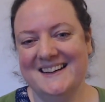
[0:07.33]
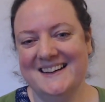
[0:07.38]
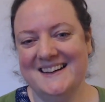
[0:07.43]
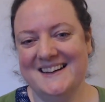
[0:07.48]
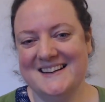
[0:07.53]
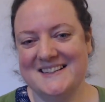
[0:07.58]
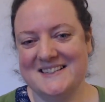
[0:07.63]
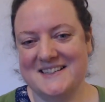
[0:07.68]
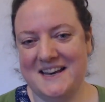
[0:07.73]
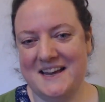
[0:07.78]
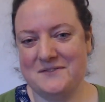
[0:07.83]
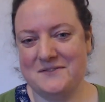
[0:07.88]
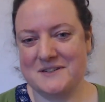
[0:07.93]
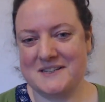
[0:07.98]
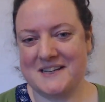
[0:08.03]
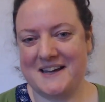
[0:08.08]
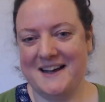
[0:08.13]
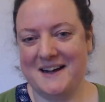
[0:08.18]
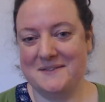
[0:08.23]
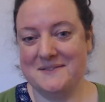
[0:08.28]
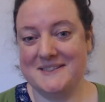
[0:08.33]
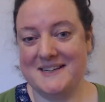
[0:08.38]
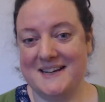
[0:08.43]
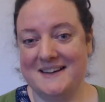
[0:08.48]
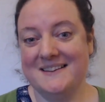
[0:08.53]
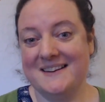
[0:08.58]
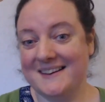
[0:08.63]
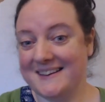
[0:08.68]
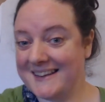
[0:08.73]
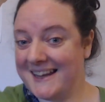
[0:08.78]
There's the levels going up and
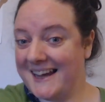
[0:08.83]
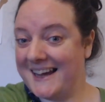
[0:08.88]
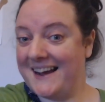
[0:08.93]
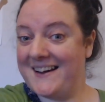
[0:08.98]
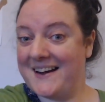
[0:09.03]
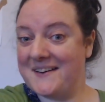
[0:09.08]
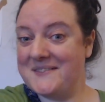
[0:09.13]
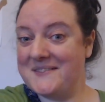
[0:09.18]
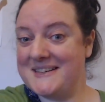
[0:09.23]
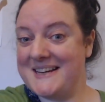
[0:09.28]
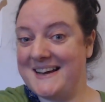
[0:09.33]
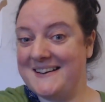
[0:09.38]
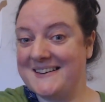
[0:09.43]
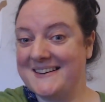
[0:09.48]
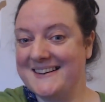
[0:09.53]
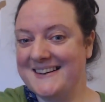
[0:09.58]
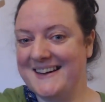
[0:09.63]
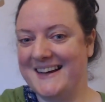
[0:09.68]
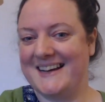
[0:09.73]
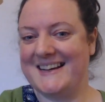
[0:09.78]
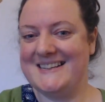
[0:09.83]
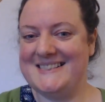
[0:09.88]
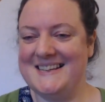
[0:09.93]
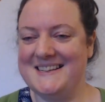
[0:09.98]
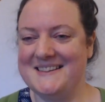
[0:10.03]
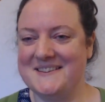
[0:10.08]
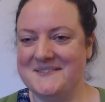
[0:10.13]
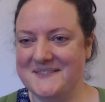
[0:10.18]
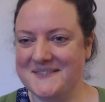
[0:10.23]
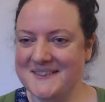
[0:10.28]
down. They're going up and down. I can see
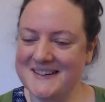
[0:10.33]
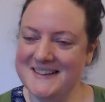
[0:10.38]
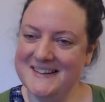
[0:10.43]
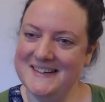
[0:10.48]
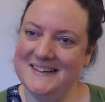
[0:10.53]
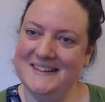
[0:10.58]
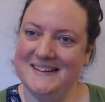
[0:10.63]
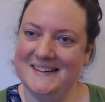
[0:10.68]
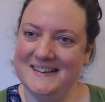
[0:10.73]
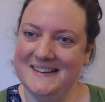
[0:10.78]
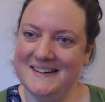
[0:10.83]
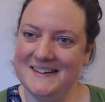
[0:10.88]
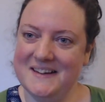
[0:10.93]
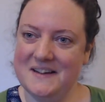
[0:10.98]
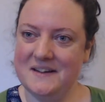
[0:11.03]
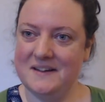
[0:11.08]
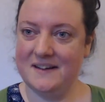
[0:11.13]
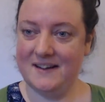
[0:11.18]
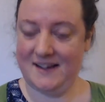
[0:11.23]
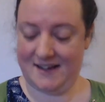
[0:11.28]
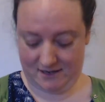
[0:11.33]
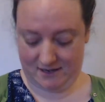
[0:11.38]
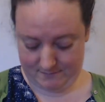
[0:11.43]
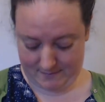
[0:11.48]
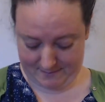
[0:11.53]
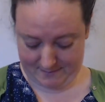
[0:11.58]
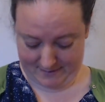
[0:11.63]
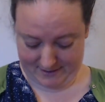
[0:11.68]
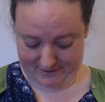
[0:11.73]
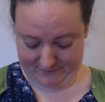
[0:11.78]
them. I got
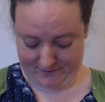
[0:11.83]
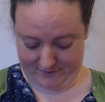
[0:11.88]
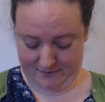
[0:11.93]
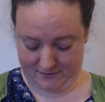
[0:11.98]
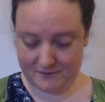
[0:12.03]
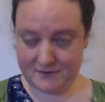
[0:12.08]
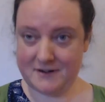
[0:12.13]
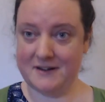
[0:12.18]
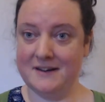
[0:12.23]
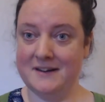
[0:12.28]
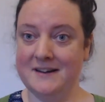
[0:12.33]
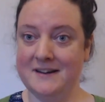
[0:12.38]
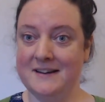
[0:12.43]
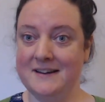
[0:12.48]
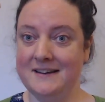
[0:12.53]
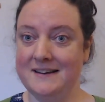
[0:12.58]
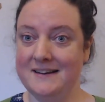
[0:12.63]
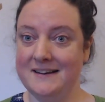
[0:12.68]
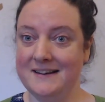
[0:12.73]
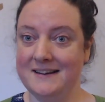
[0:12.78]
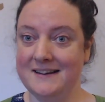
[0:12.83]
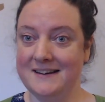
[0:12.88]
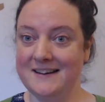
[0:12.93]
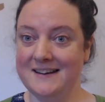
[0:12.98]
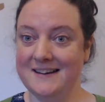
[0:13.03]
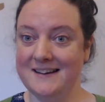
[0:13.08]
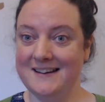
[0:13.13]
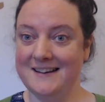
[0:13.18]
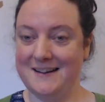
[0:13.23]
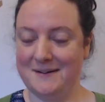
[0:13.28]
my microphone on.
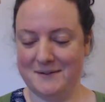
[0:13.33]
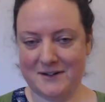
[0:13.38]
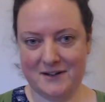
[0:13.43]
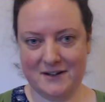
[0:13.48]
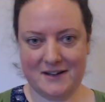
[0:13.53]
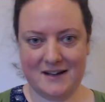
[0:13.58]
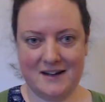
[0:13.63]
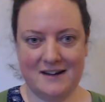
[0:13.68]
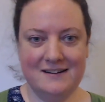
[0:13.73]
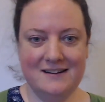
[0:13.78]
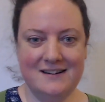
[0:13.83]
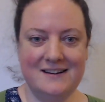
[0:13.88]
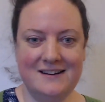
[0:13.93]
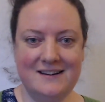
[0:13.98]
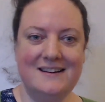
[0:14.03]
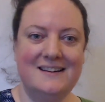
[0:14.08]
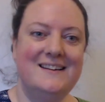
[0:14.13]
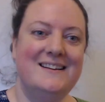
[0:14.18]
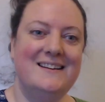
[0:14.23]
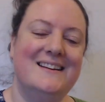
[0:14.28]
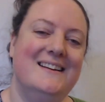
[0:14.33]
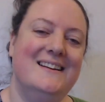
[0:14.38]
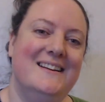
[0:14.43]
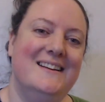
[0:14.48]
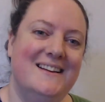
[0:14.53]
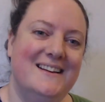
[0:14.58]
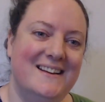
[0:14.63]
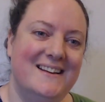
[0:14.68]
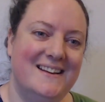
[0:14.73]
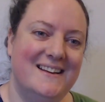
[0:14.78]
Good. I'm a good girl.
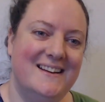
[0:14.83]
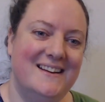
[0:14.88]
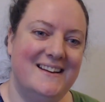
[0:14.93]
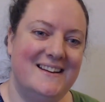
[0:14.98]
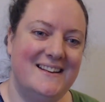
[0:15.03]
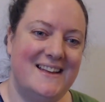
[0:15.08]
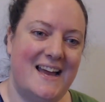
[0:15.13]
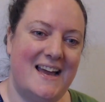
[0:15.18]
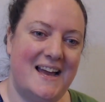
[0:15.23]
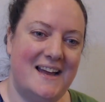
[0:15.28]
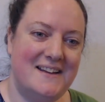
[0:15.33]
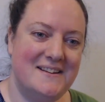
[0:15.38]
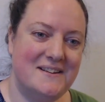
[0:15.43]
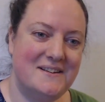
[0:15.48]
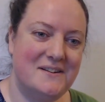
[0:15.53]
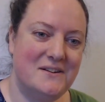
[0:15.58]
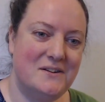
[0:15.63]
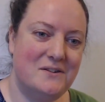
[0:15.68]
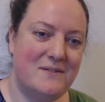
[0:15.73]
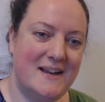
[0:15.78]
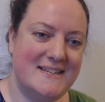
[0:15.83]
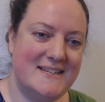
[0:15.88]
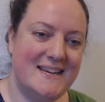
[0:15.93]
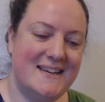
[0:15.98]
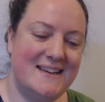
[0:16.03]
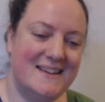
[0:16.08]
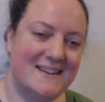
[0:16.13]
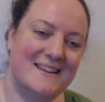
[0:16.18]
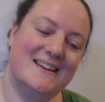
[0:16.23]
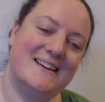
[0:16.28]
Yeah?
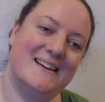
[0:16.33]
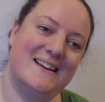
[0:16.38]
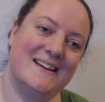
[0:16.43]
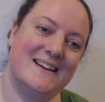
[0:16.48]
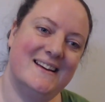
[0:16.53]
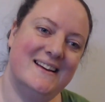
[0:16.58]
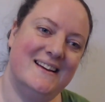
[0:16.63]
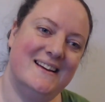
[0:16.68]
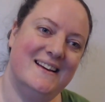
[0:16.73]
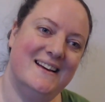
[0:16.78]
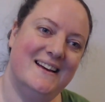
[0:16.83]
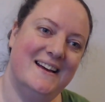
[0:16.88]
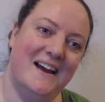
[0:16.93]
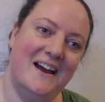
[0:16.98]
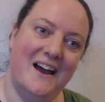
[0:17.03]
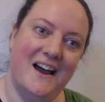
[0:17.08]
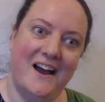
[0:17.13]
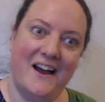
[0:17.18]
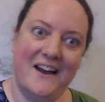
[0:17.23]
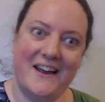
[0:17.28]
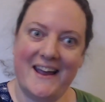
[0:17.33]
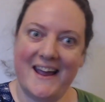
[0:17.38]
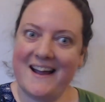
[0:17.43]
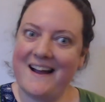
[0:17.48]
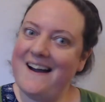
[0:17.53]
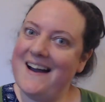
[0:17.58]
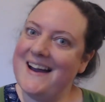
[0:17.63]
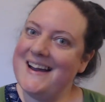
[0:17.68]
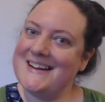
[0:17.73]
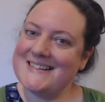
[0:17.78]
Already? Yeah. Okay
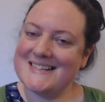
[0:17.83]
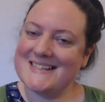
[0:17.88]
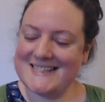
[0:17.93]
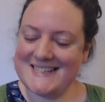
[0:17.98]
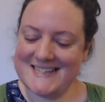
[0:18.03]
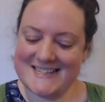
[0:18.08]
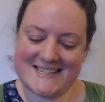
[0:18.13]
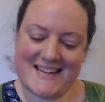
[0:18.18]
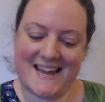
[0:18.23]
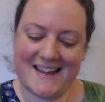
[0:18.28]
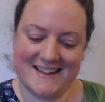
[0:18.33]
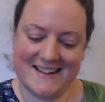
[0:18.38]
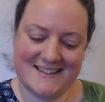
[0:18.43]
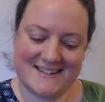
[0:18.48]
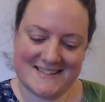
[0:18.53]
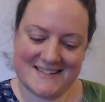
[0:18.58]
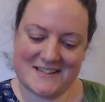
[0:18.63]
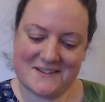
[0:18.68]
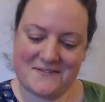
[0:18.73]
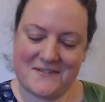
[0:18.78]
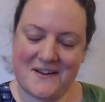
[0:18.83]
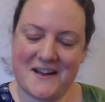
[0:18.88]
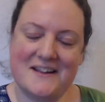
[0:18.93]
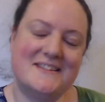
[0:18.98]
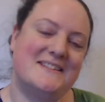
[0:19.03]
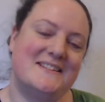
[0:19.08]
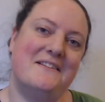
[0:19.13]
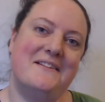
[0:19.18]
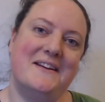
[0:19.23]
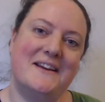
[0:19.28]
guys, this is it. This is the
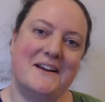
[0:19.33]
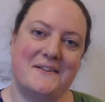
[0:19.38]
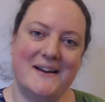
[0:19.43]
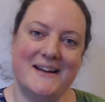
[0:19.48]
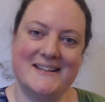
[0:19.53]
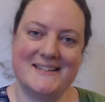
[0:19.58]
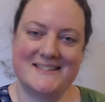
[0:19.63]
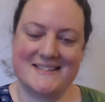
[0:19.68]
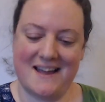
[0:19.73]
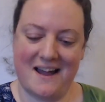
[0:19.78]
first sewing quiz.